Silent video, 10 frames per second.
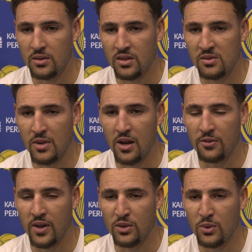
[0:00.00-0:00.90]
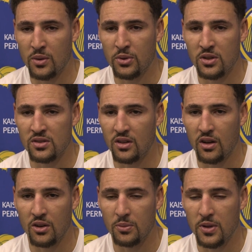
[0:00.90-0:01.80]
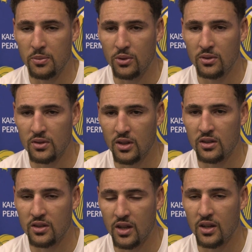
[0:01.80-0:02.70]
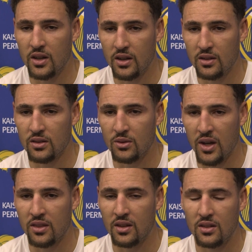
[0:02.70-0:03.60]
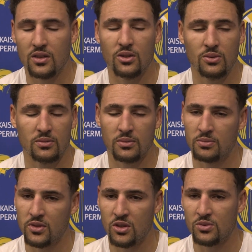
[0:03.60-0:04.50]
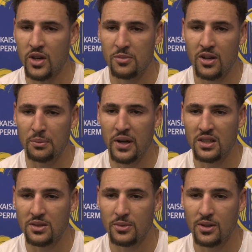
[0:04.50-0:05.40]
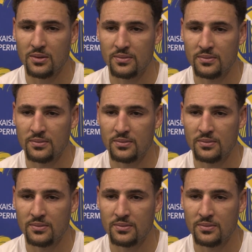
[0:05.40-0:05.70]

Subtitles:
doesn't matter if it affects one person or 100 people, it's a great thing to do. It goes way beyond basketball.